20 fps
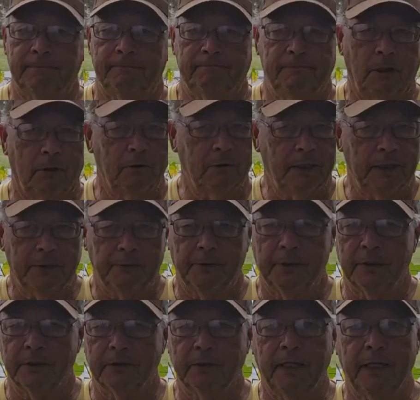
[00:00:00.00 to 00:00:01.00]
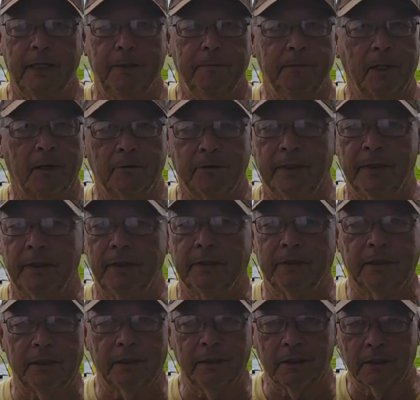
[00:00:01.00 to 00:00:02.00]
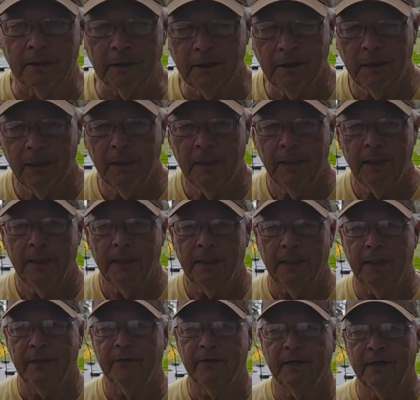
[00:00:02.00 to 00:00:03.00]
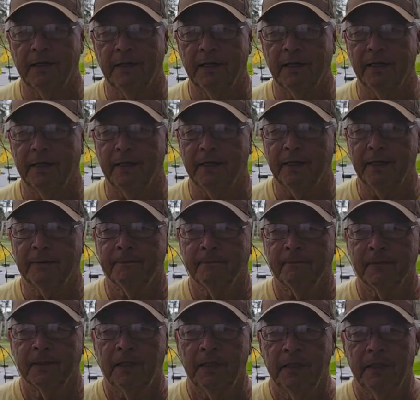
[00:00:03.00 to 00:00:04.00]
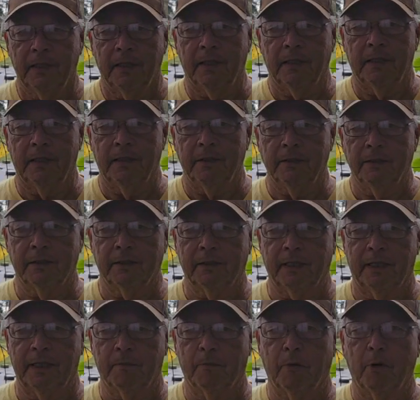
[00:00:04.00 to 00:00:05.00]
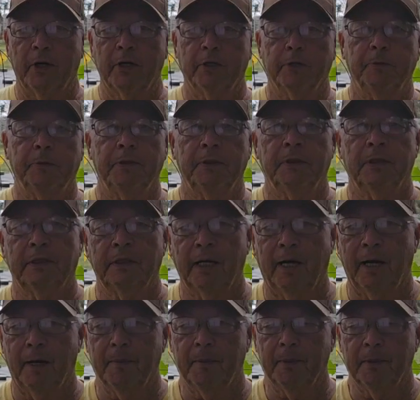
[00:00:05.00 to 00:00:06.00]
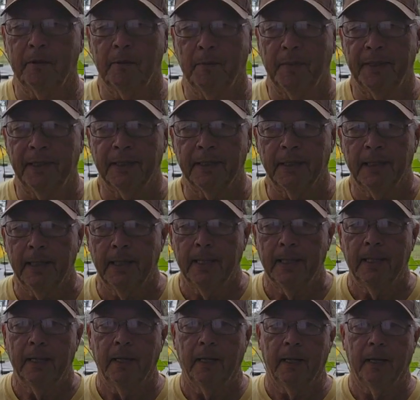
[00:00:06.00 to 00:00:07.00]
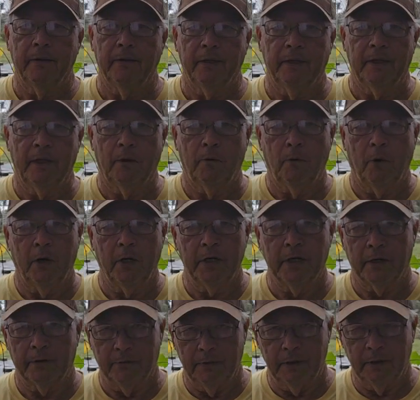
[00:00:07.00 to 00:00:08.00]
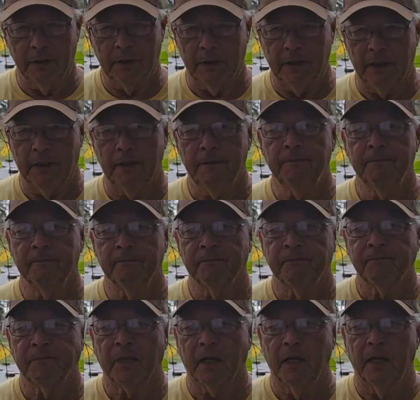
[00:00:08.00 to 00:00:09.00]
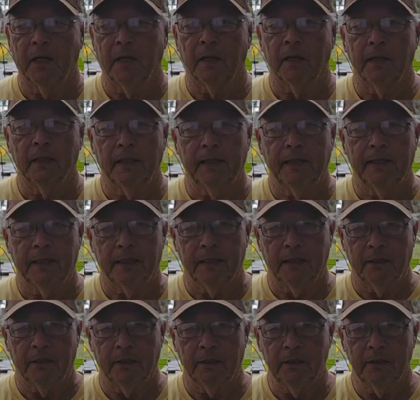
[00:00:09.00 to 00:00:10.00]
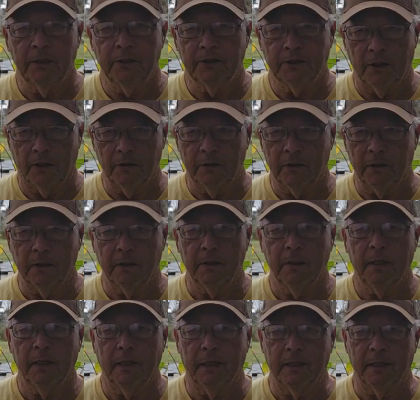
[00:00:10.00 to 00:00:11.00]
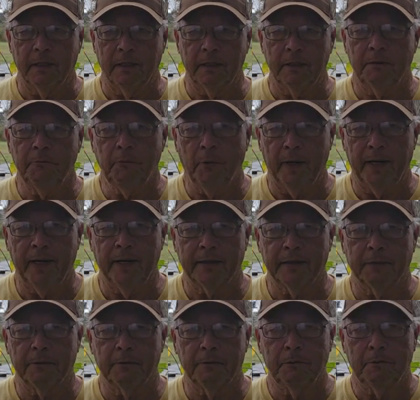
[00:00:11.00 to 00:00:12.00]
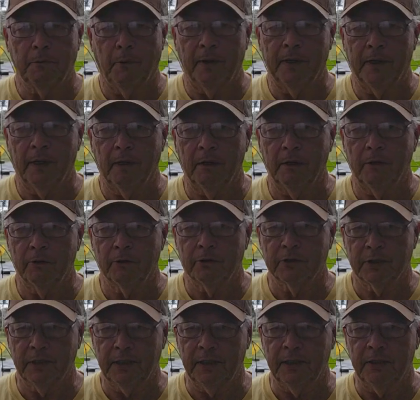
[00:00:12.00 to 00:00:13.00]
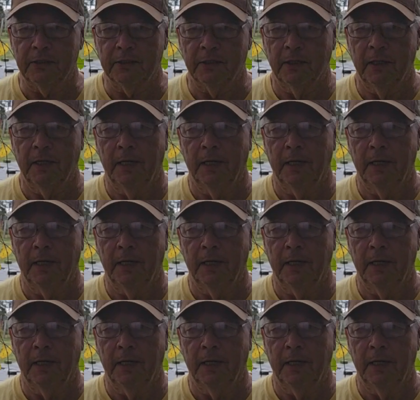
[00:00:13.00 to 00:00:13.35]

Don't get real deep, don't need a tiller, anything like that. And that just kind of brings them to the top a little bit. And then I water it real good. Let it get good and soaking and good wet to wet all those seeds.